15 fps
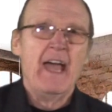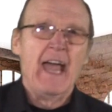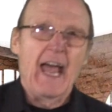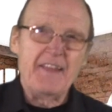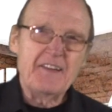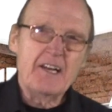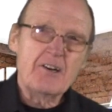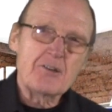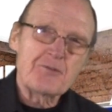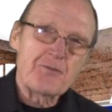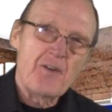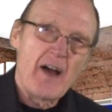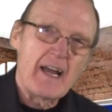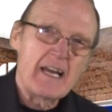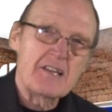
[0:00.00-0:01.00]
And then there's
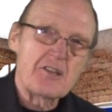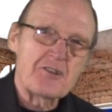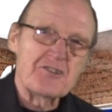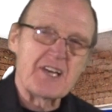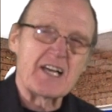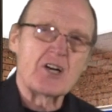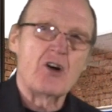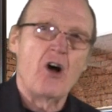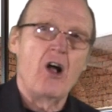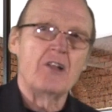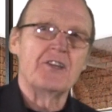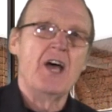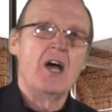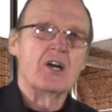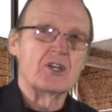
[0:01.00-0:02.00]
finally the thing
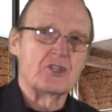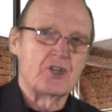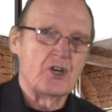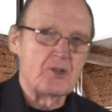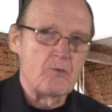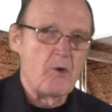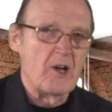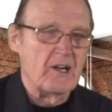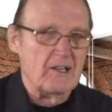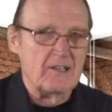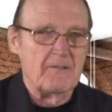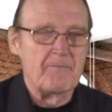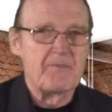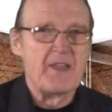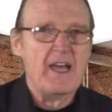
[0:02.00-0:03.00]
called goodwill.